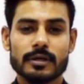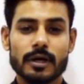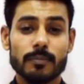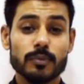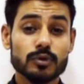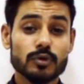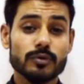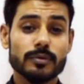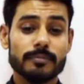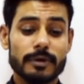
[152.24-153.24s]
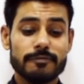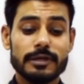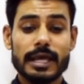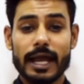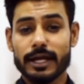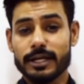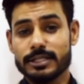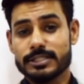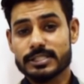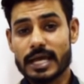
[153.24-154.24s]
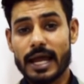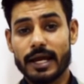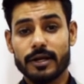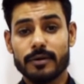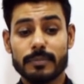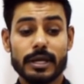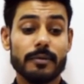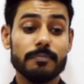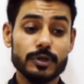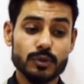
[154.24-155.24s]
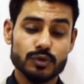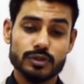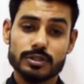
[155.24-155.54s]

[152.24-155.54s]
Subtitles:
A Buddhu may feel angry, sad, may abuse,